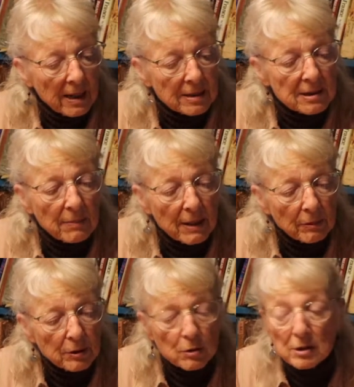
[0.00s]
Some
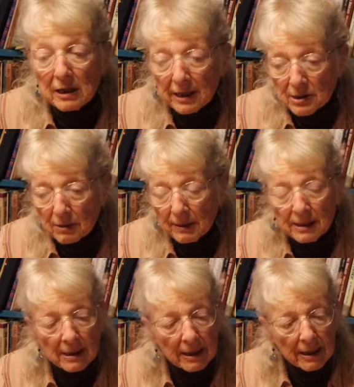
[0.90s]
people use
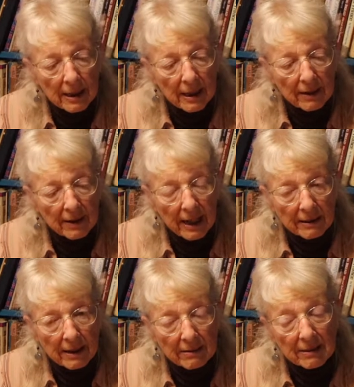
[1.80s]
glycerin, and
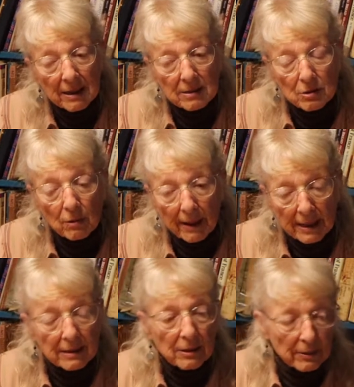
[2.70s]
that I think is
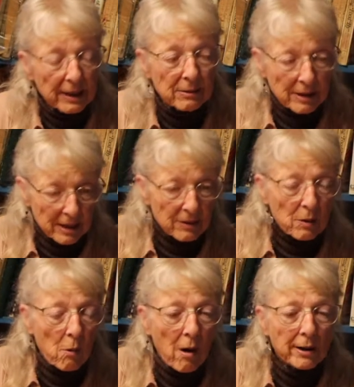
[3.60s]
great, you know, in
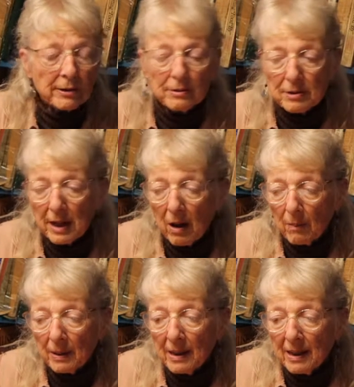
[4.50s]
the water to
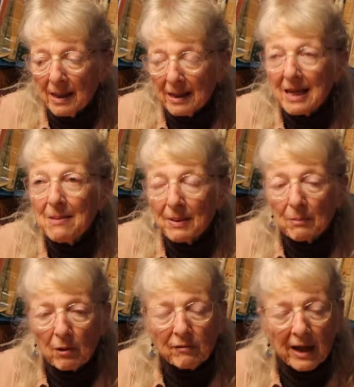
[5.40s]
help keep it
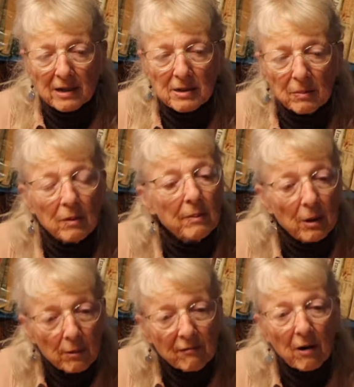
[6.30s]
more flexible.
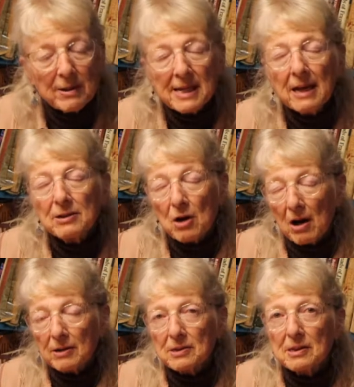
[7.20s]
But we've always had
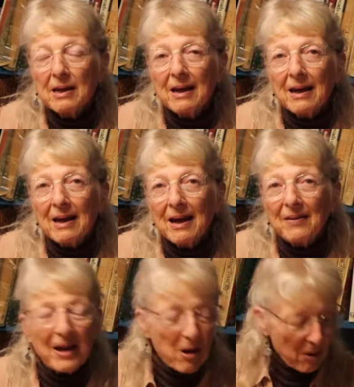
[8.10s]
dogs,
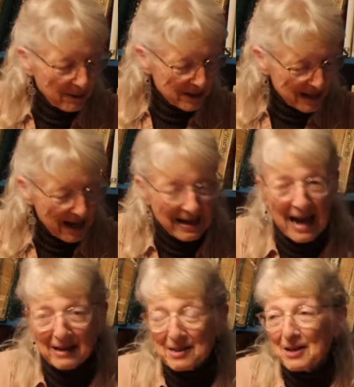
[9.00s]
and they always had
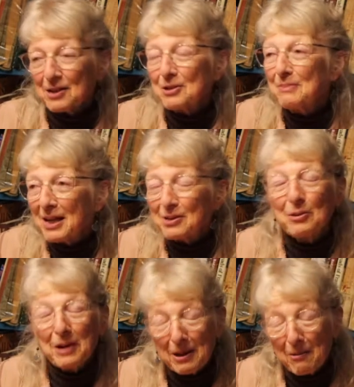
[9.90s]
access to my
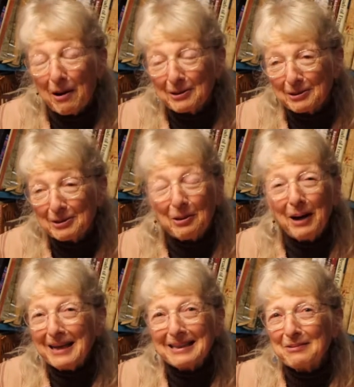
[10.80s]
soaking water, so
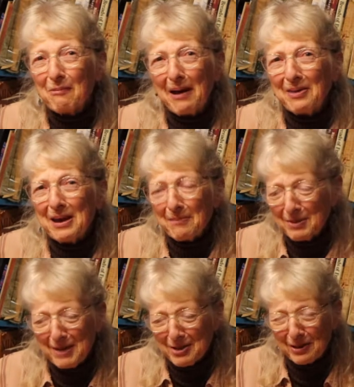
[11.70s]
I didn't want them
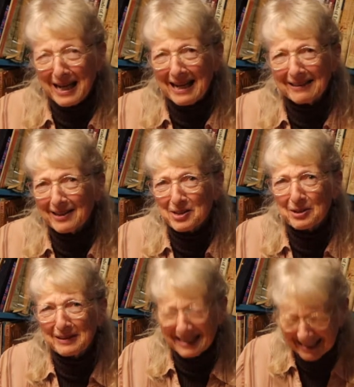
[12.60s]
to be drinking
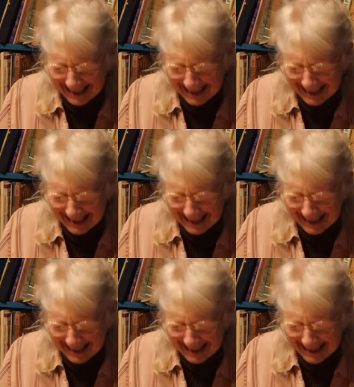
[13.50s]
glycerin.